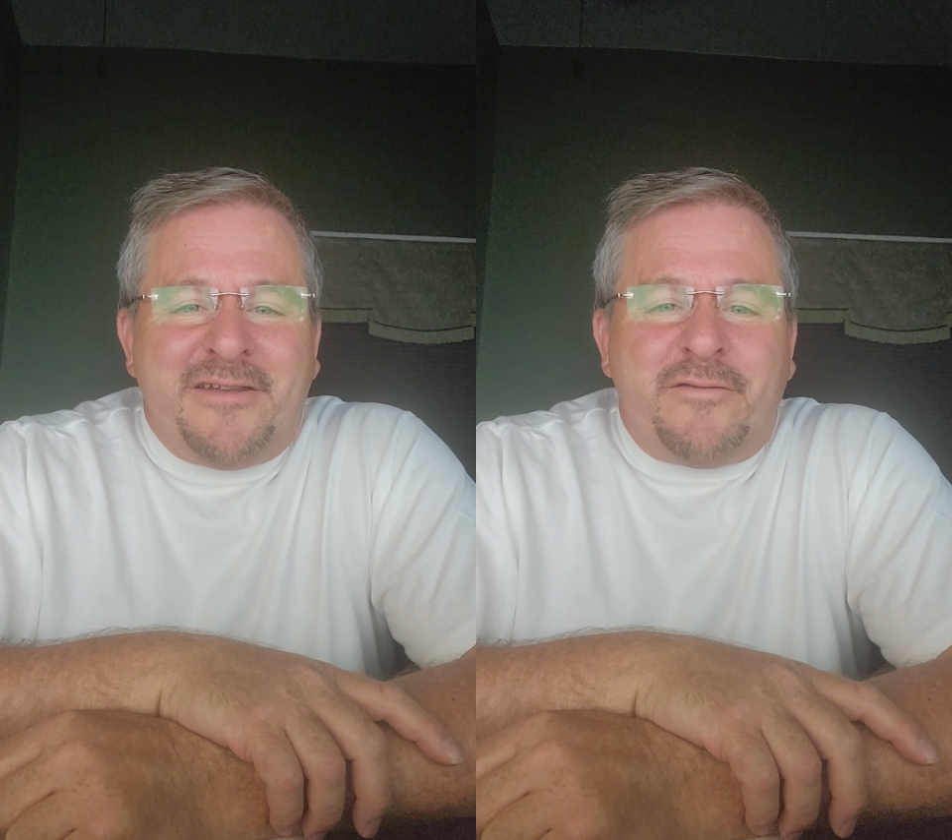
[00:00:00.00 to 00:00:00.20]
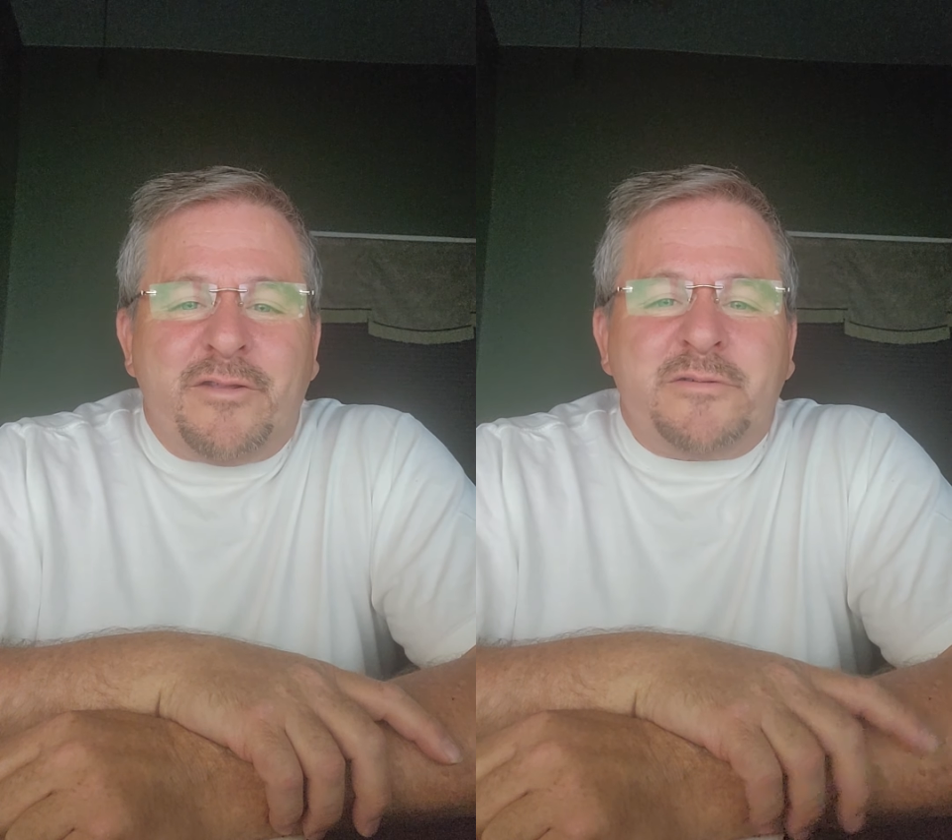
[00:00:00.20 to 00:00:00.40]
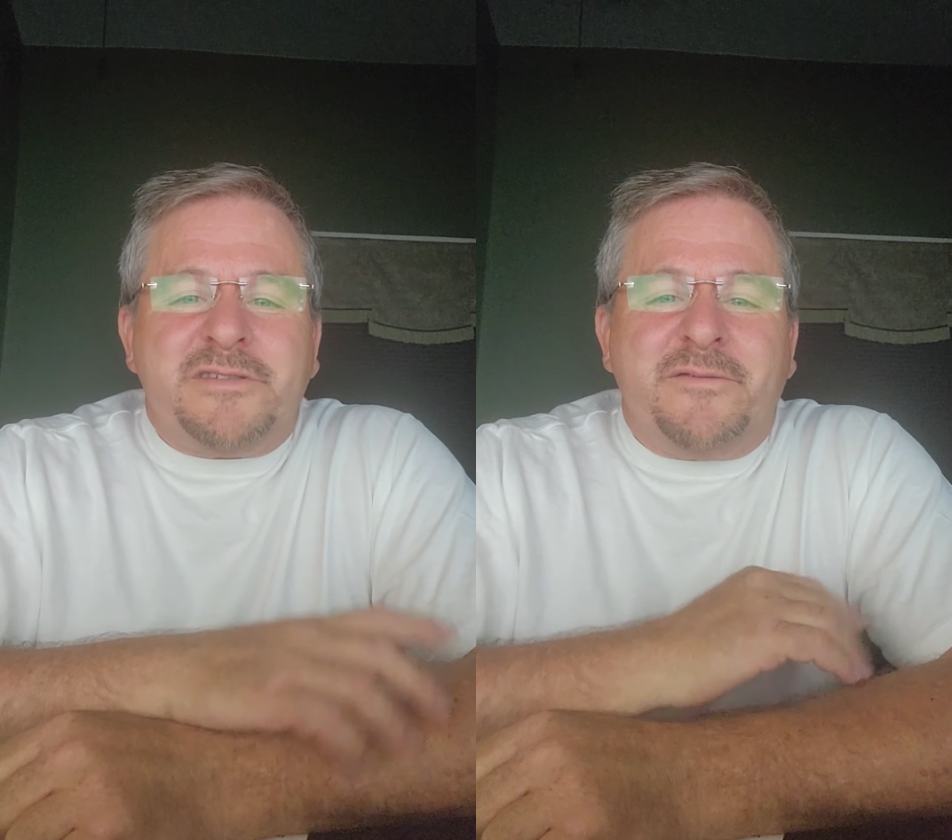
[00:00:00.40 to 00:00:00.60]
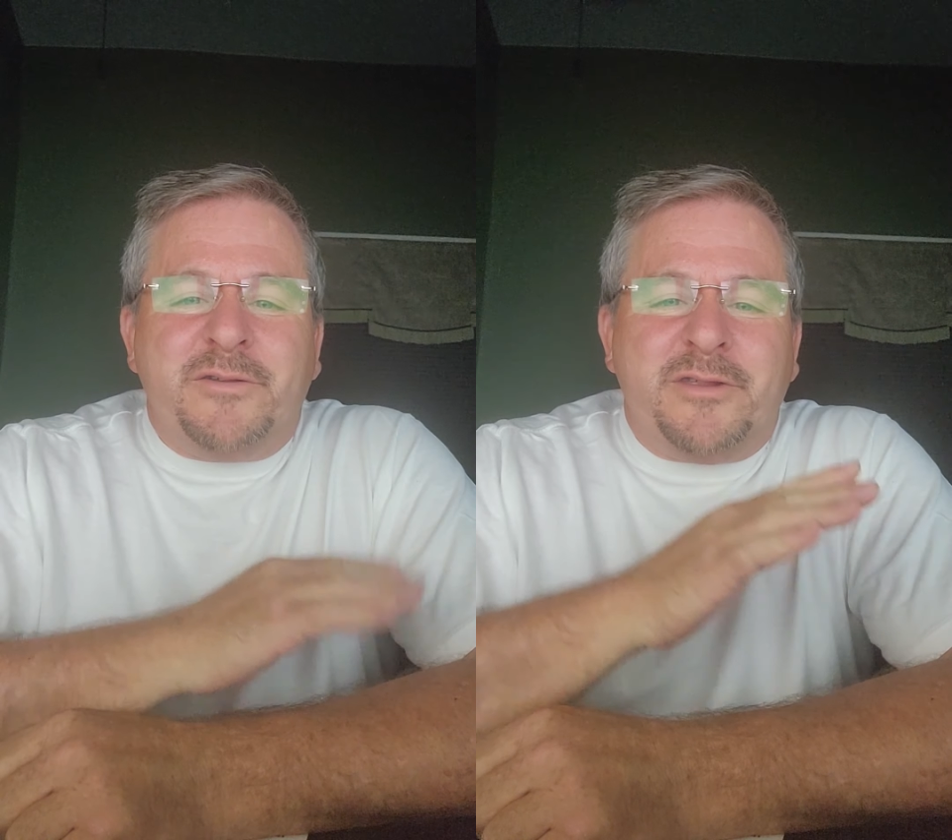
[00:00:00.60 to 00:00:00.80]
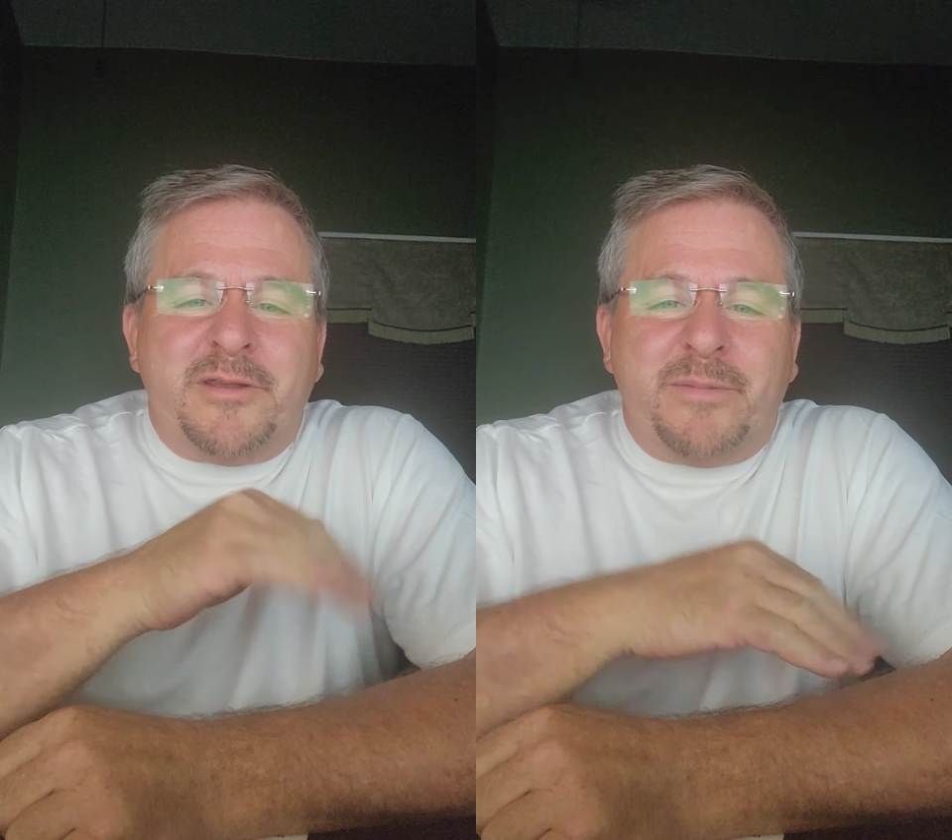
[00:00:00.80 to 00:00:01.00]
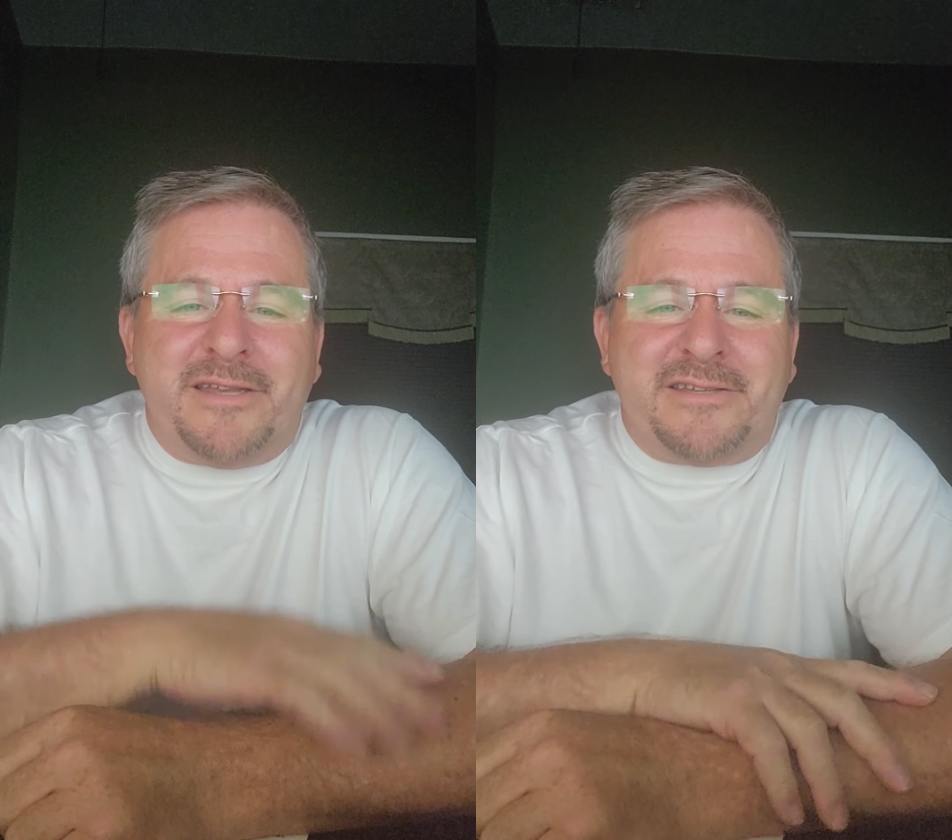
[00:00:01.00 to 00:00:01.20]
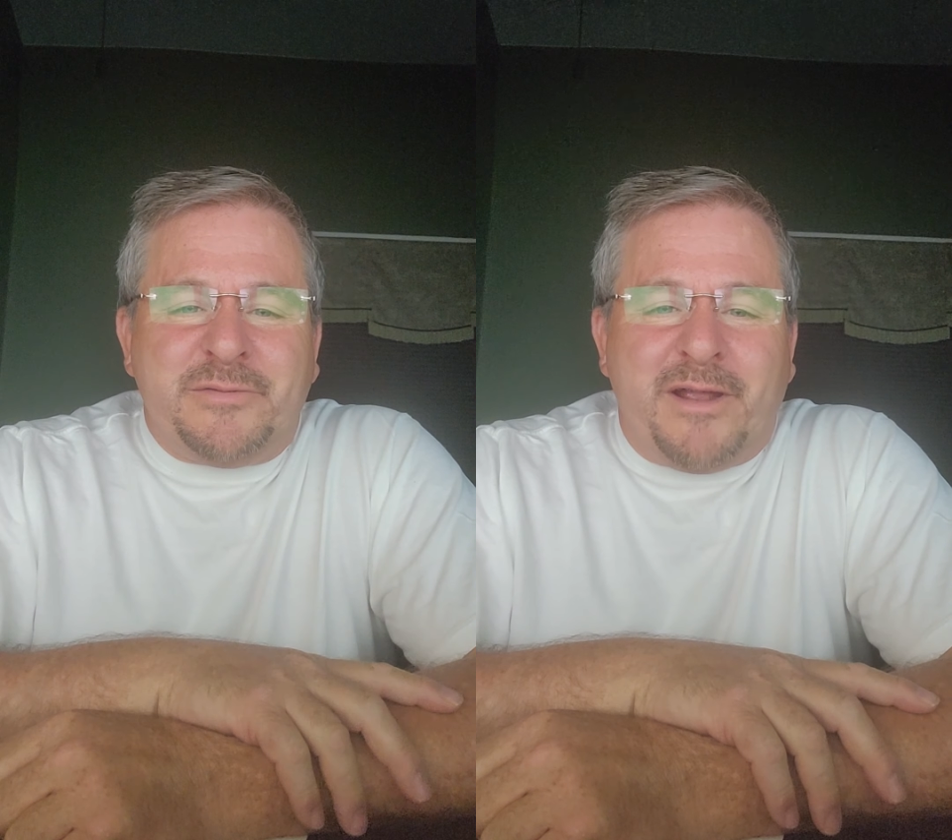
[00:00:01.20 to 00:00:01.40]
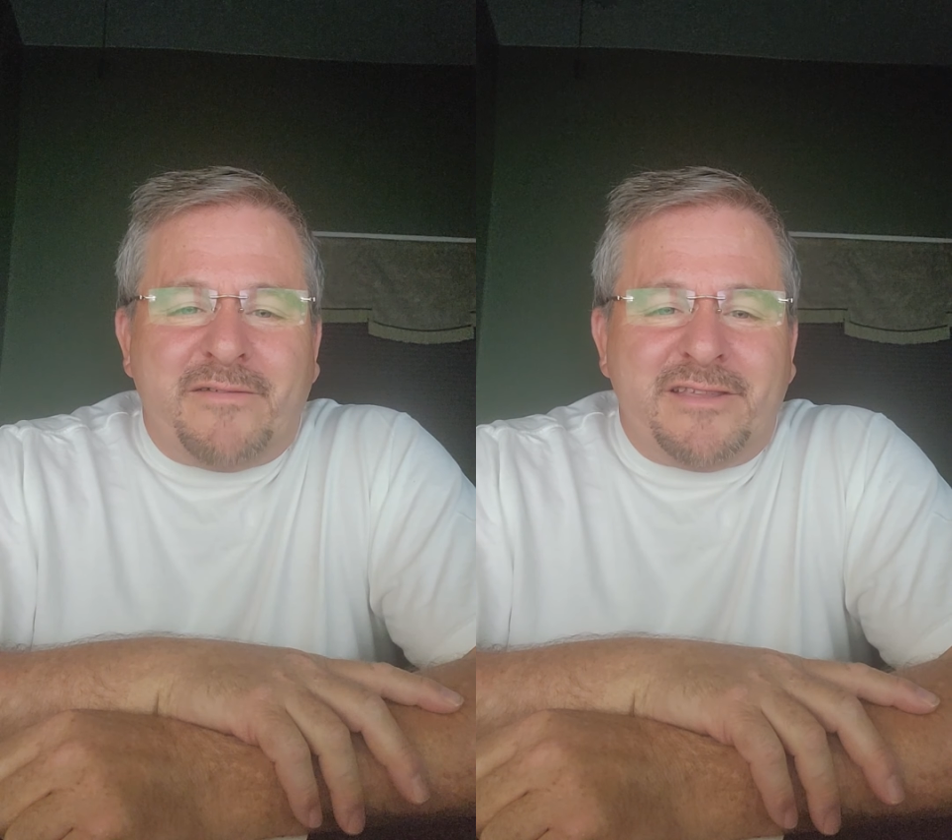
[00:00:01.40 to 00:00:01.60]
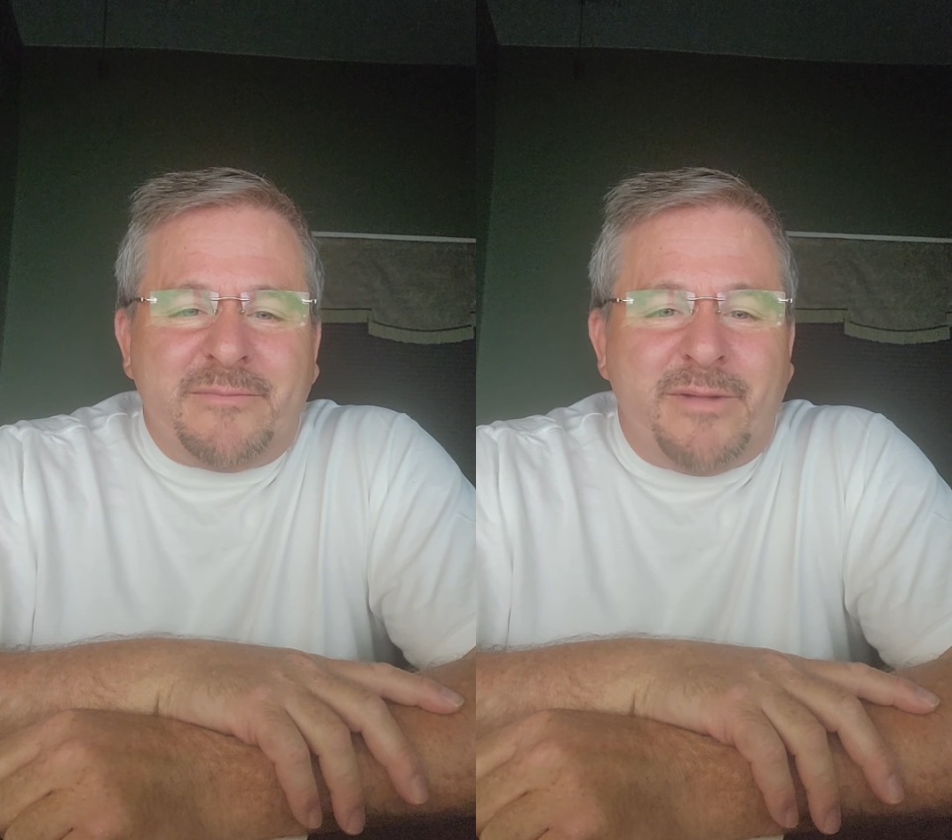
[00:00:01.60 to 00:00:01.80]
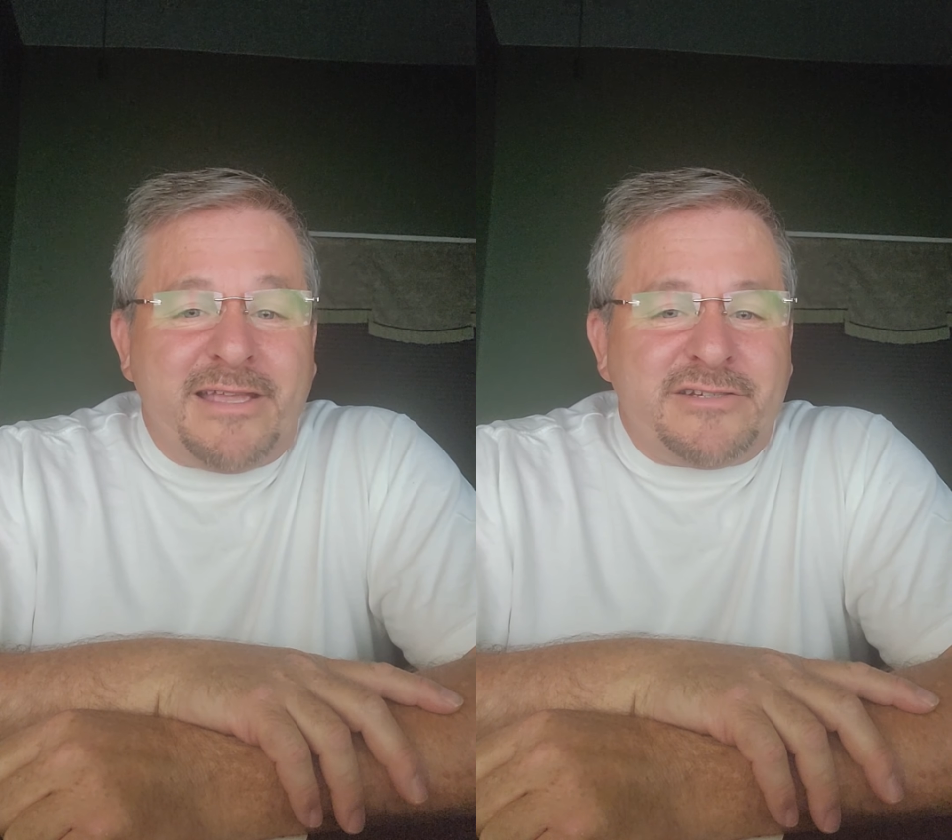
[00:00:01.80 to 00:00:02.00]
For those of you that have been
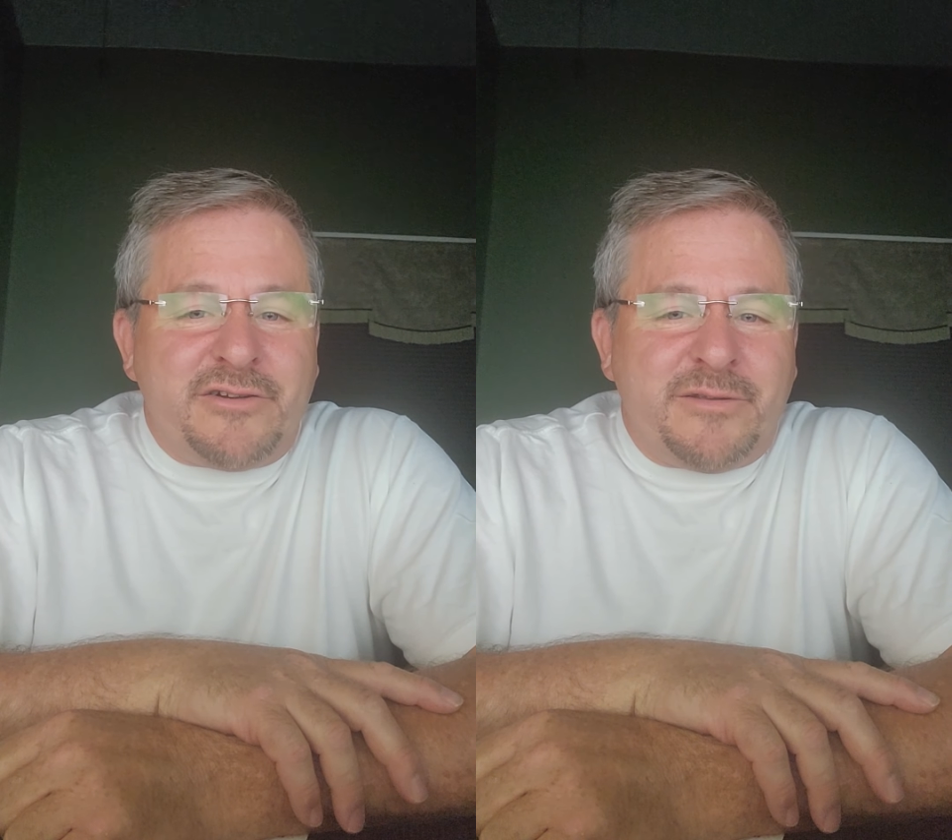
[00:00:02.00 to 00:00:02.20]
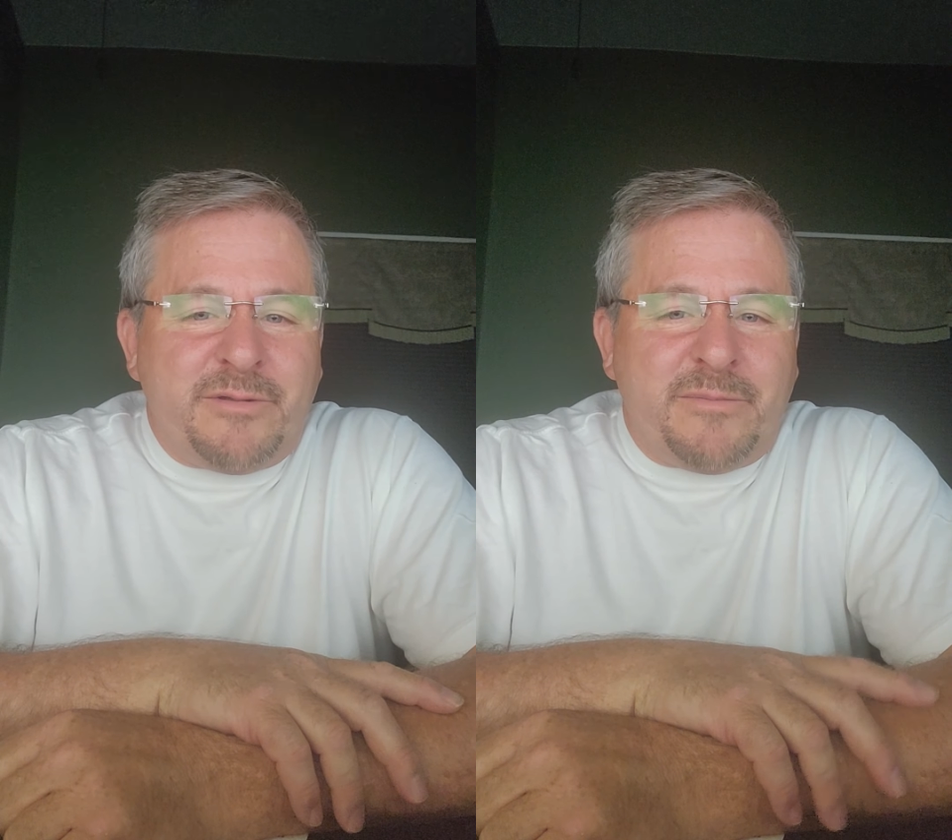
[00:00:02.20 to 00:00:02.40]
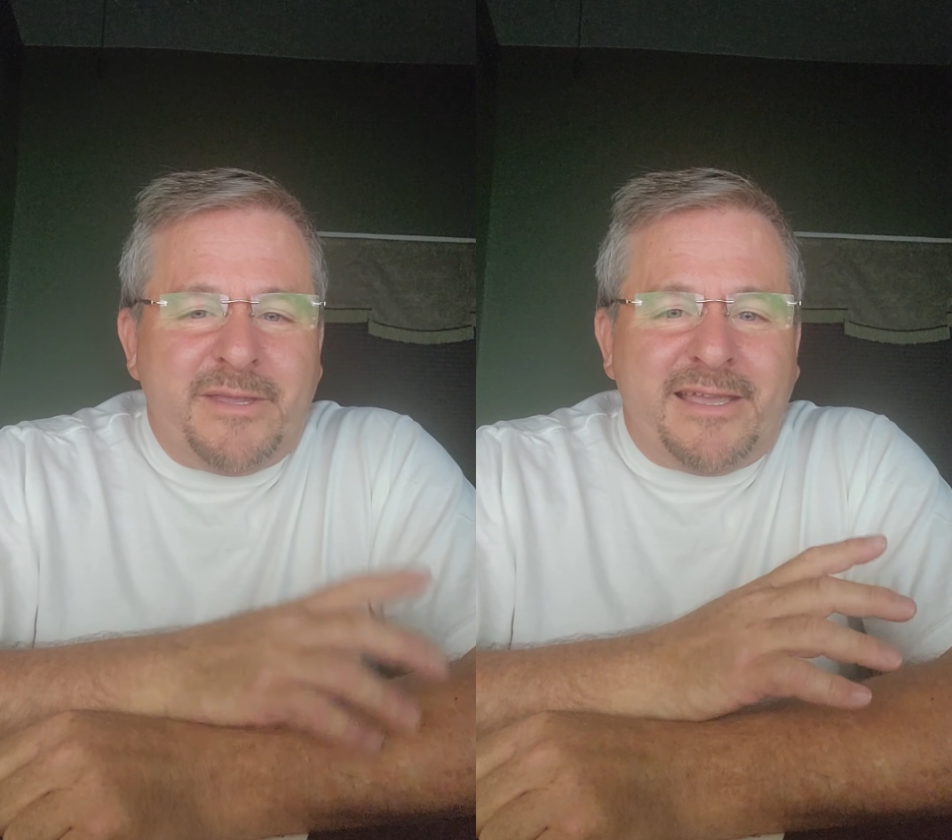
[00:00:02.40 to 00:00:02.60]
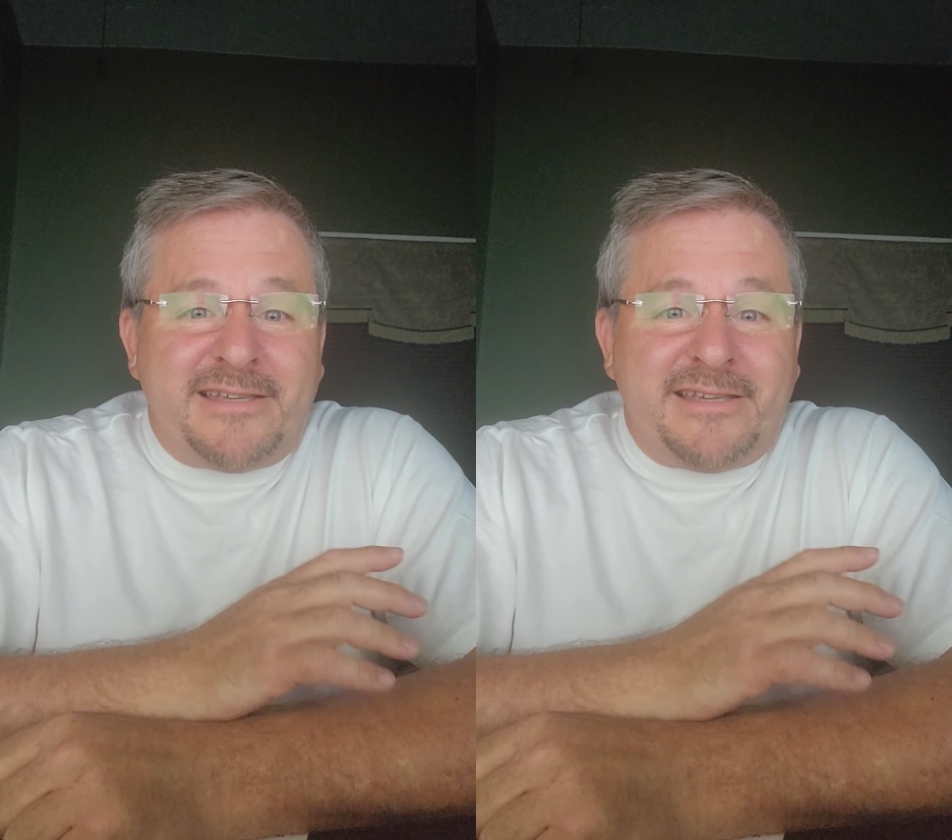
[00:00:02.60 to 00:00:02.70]
traveling my journey with me,